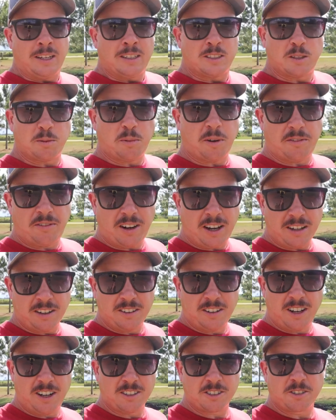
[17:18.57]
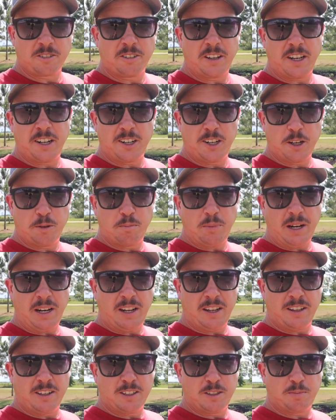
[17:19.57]
So my father-in-law is going to get a good
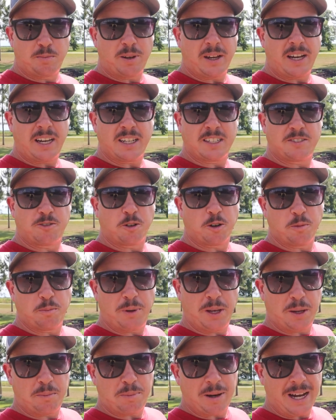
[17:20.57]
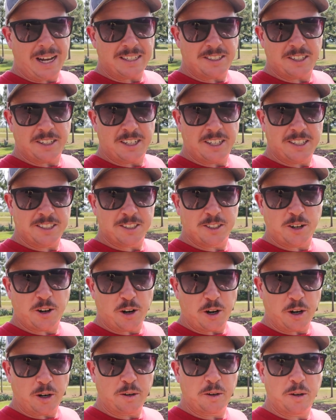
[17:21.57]
many of those plants for a big patch in his
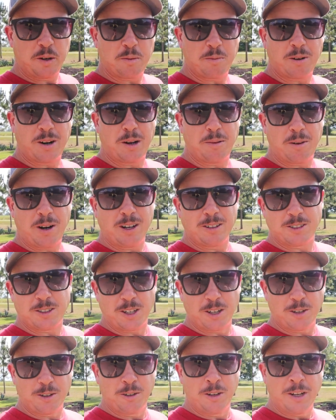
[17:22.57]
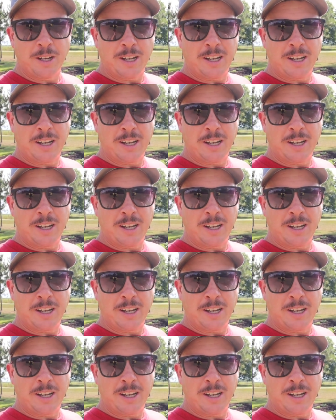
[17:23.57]
garden, but I'm also